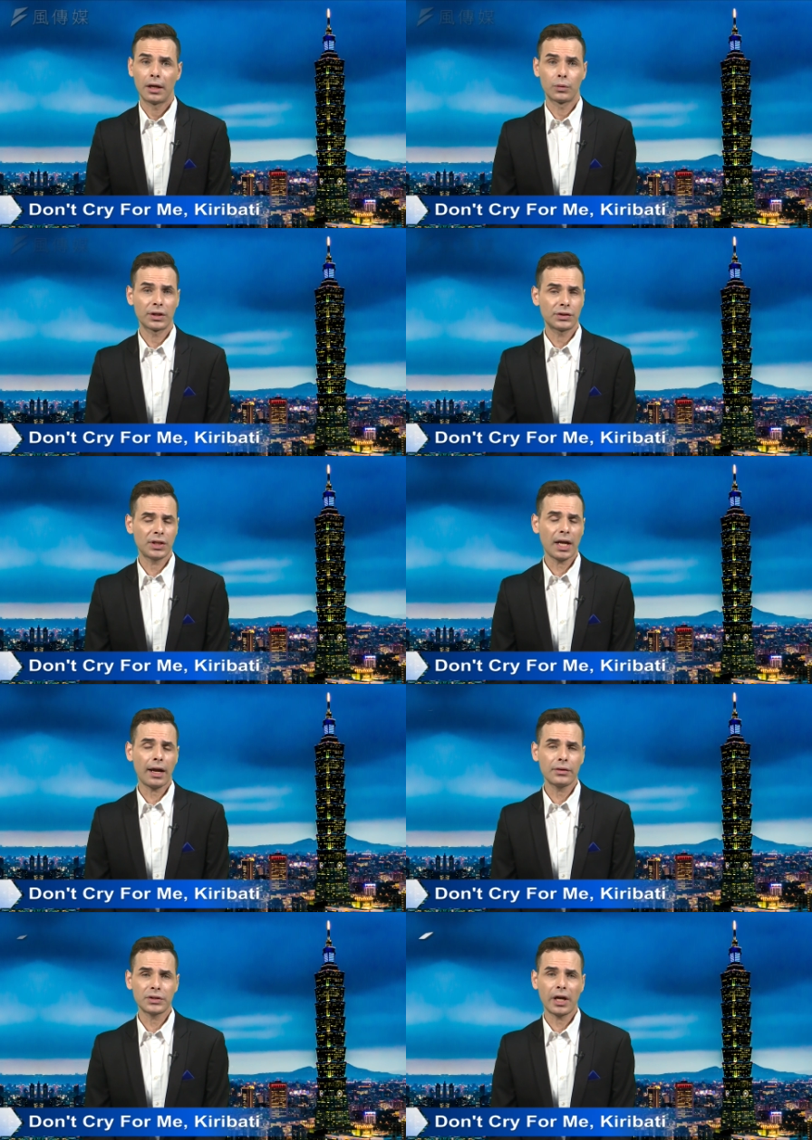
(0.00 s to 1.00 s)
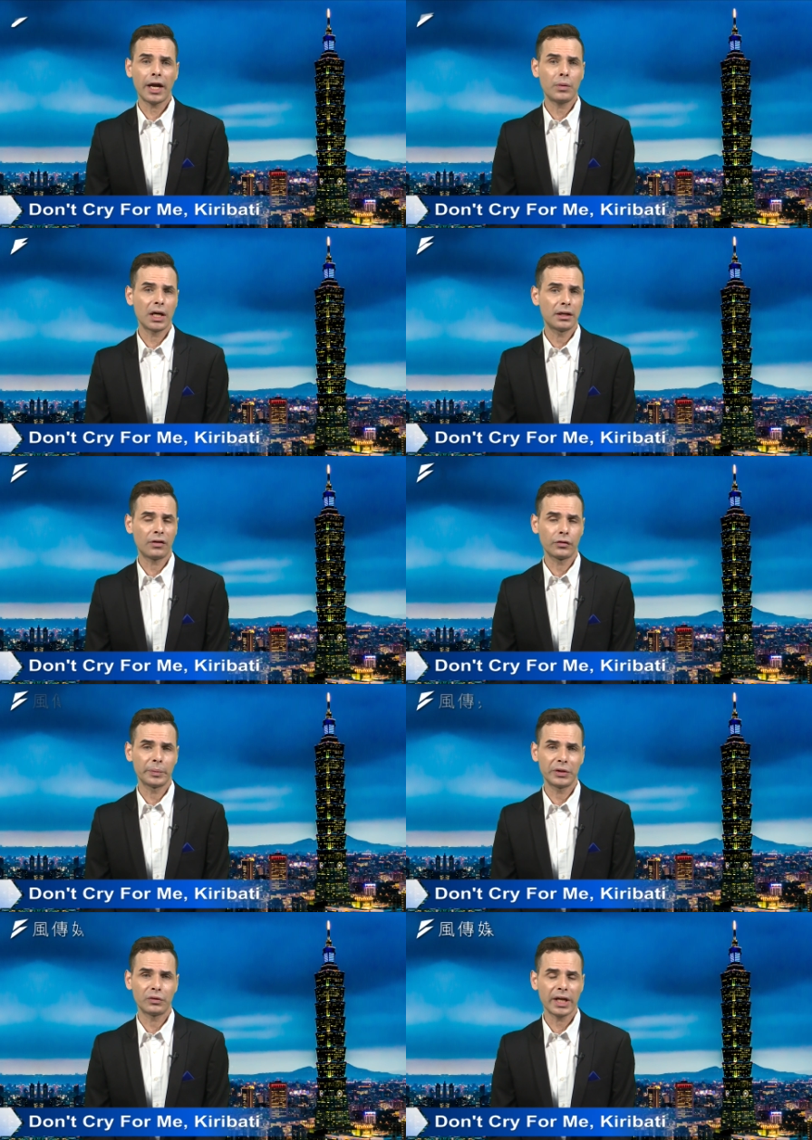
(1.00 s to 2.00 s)
And we're going to see how the Taiwan
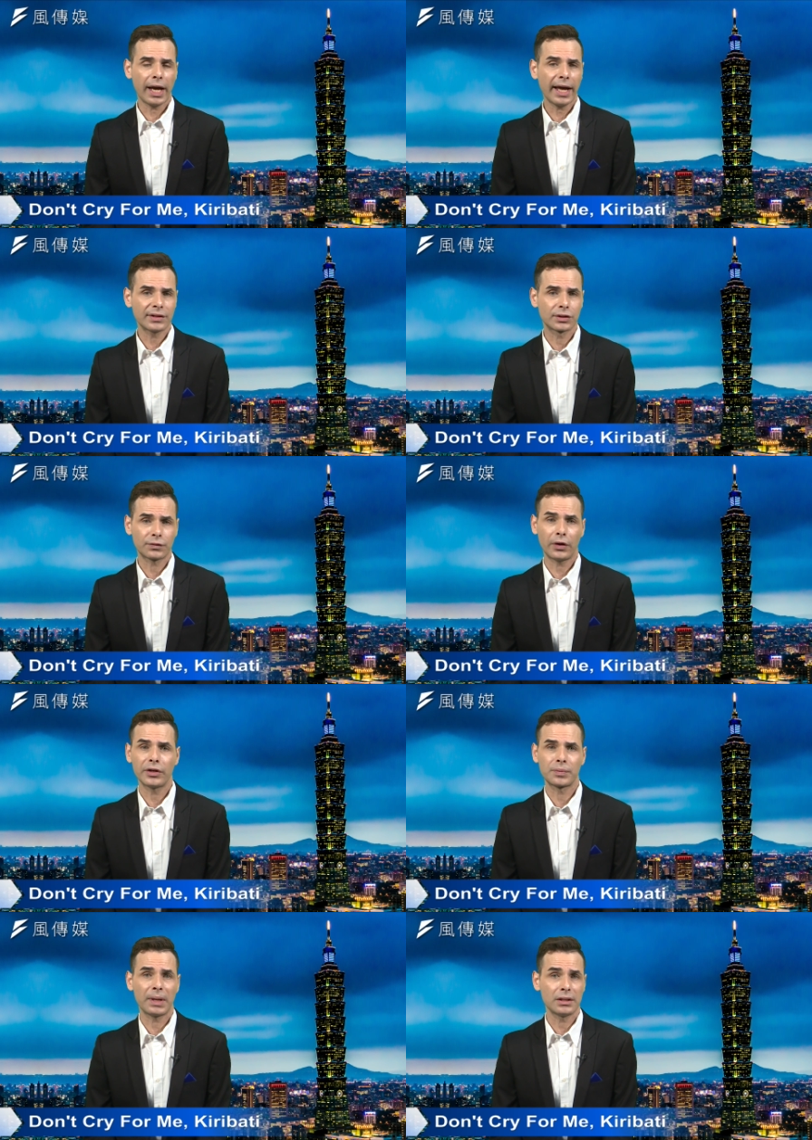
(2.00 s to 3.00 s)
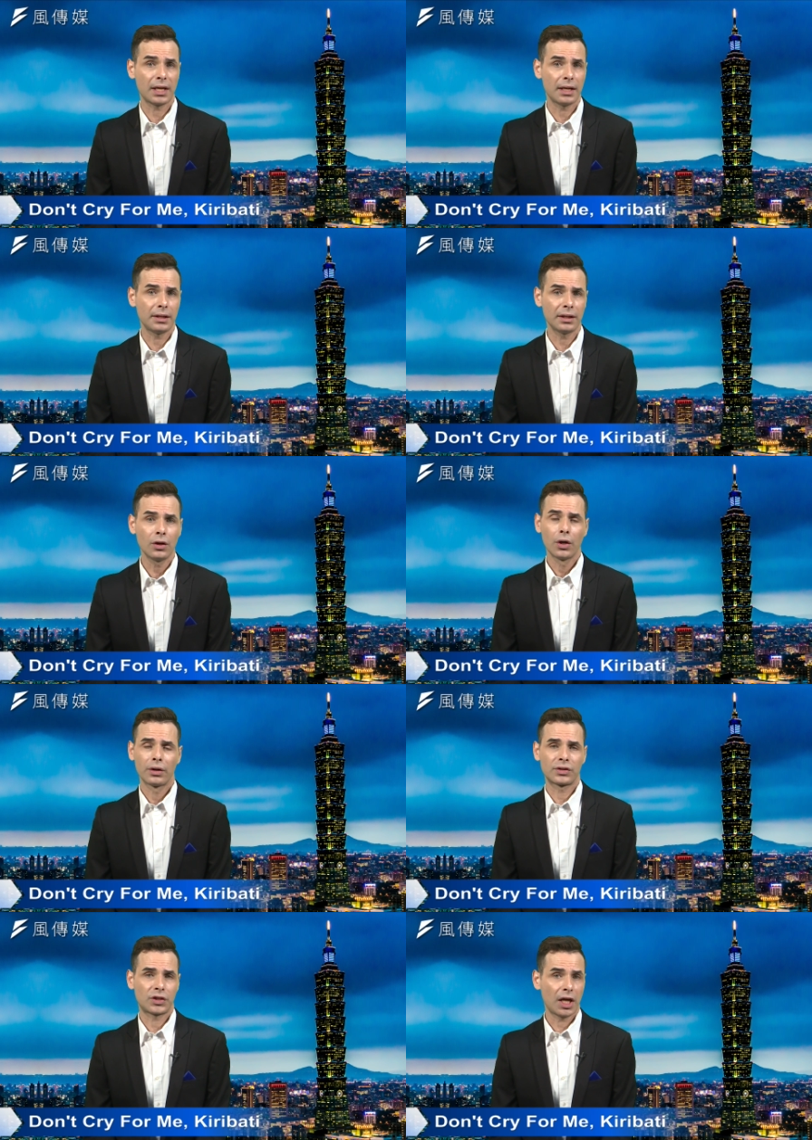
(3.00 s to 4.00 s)
government reacts as far as maintaining
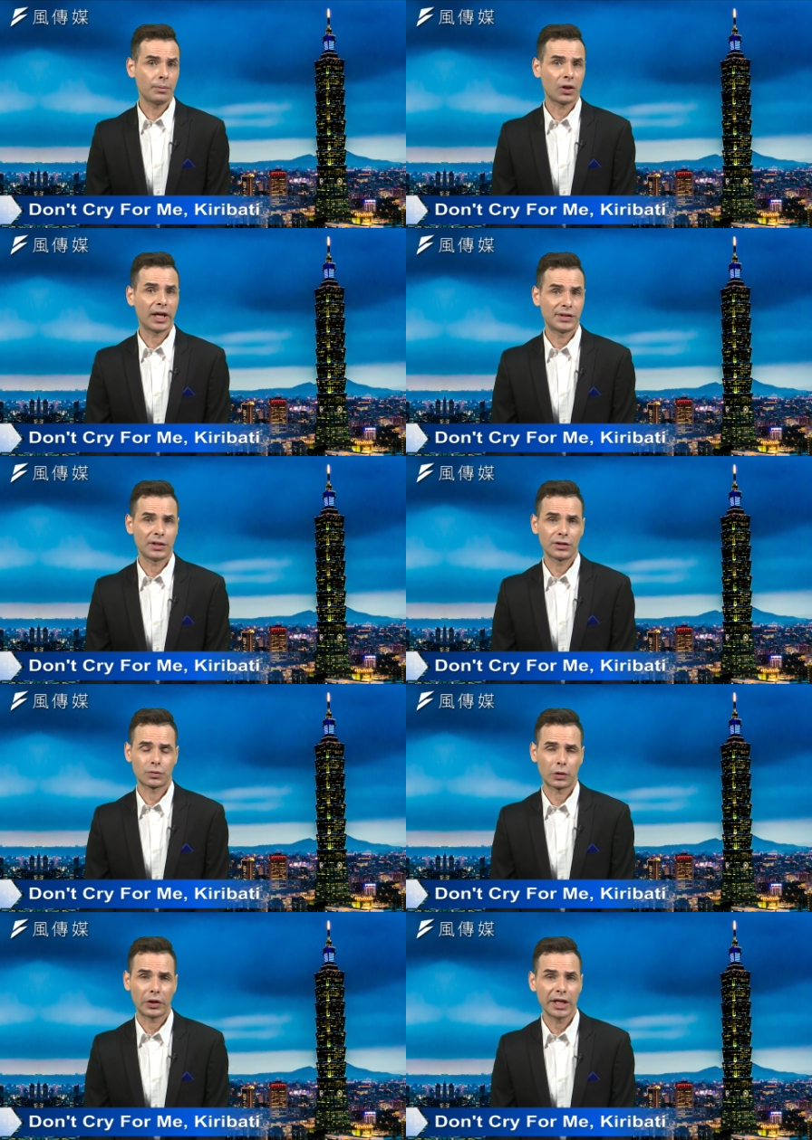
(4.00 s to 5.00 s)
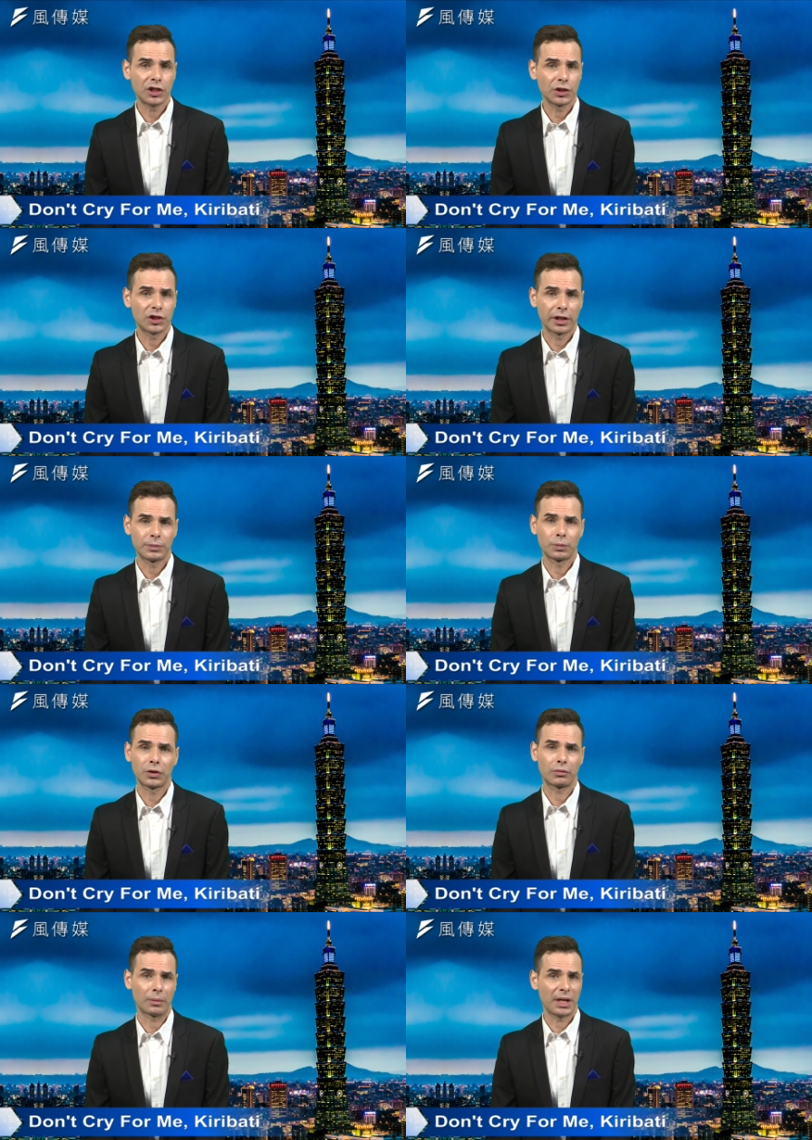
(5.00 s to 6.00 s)
or stabilizing its relationships with
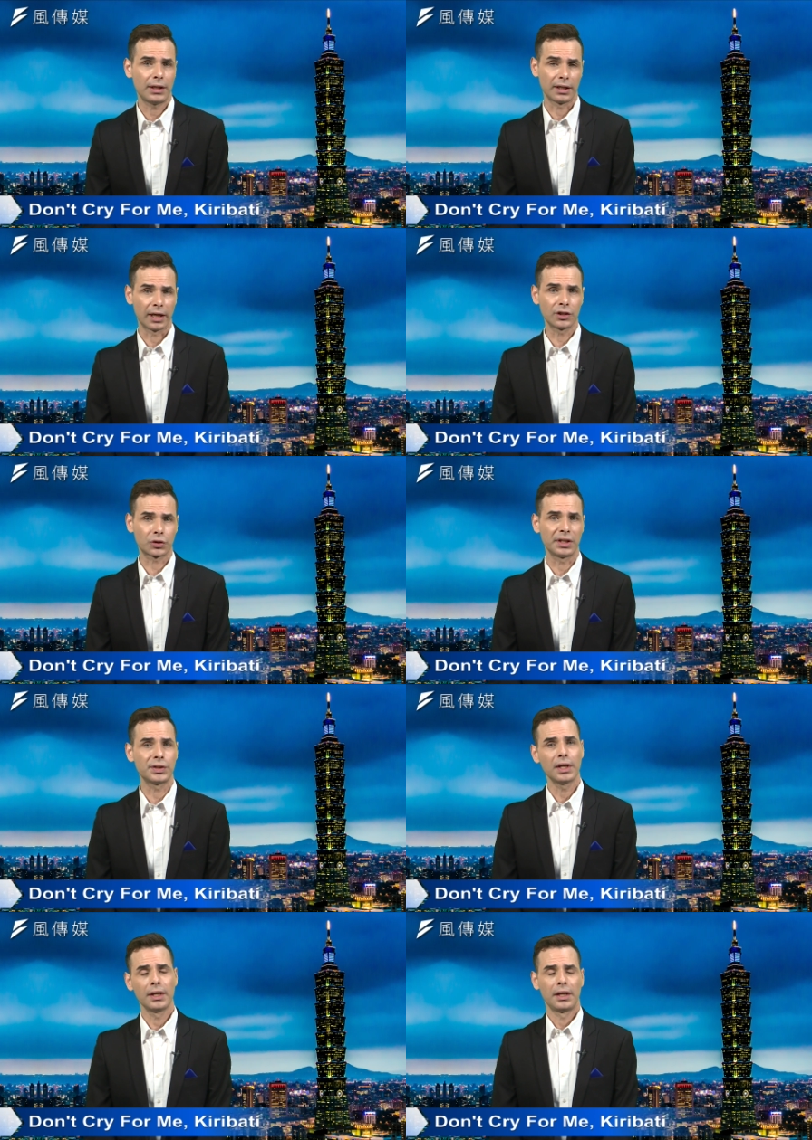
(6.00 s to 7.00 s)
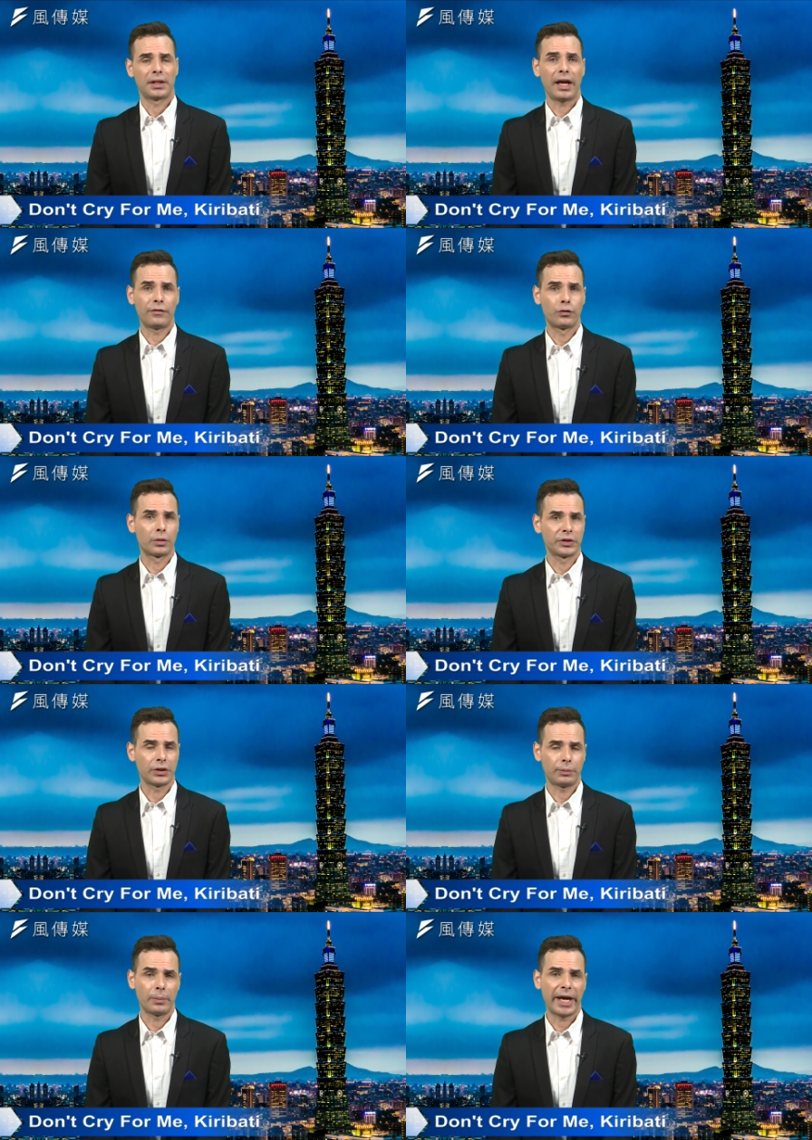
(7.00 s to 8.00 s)
the remaining countries that have formal
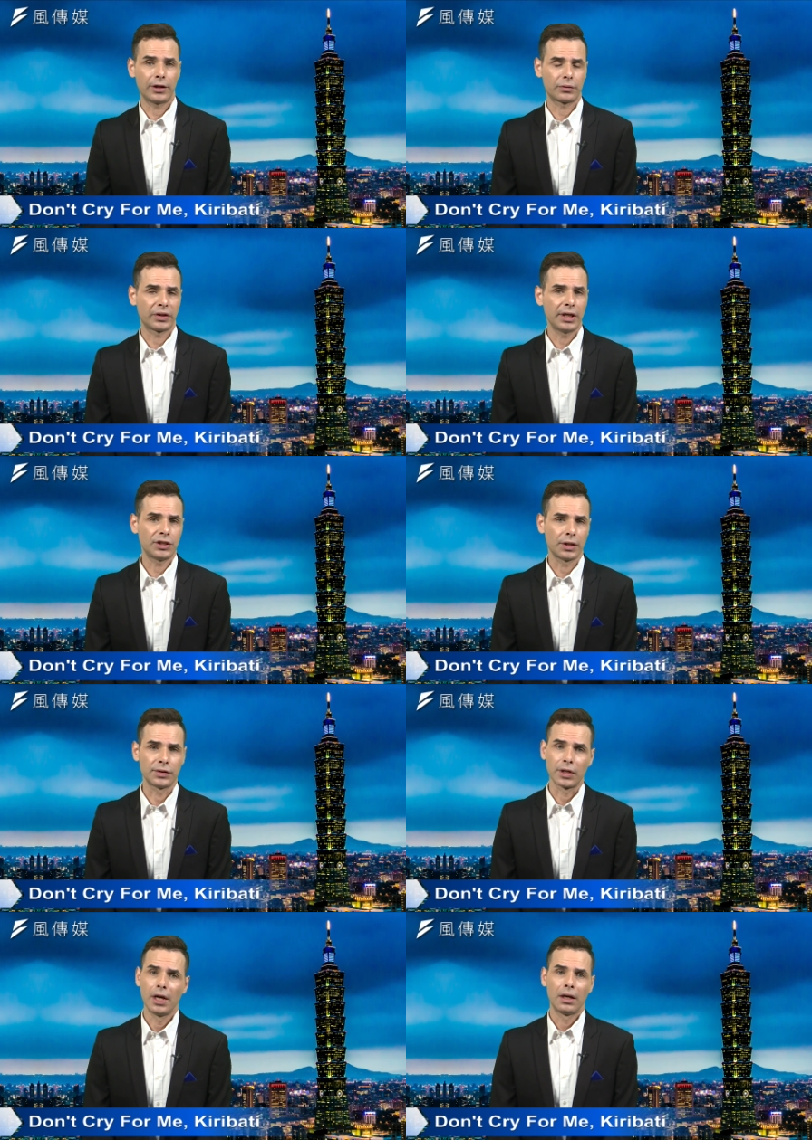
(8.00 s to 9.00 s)
diplomatic relations.